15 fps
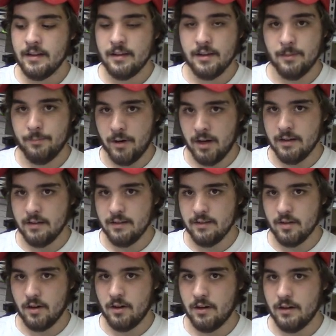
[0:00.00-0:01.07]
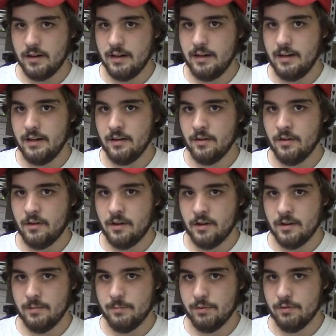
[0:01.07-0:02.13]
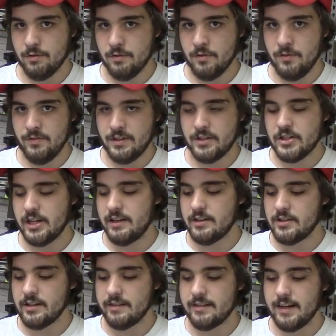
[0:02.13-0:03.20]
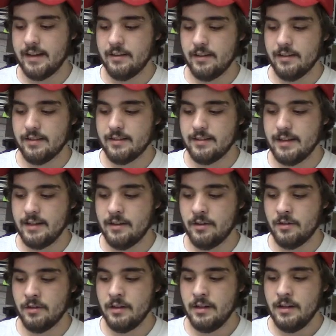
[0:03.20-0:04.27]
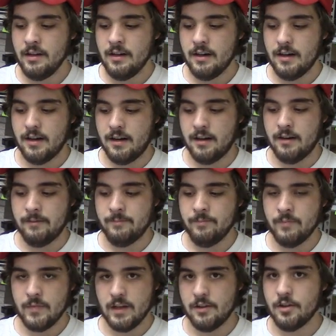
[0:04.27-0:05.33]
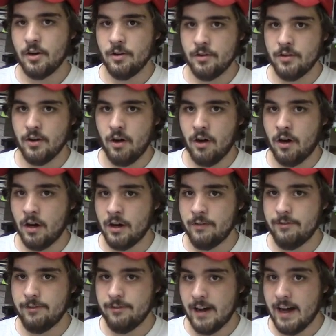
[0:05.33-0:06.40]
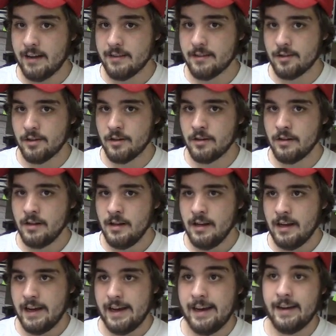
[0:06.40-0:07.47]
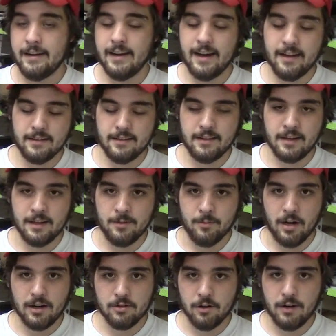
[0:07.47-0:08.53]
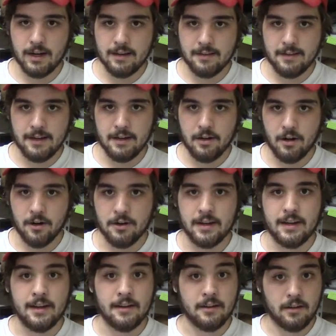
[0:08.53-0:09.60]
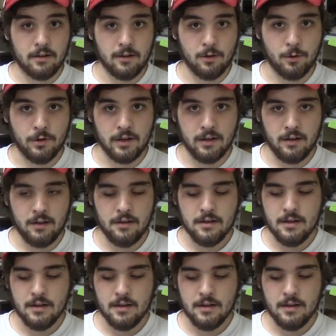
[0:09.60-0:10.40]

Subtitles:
The buttons on here are improved, changed to stainless steel. It turns on faster and has the micro SD card included.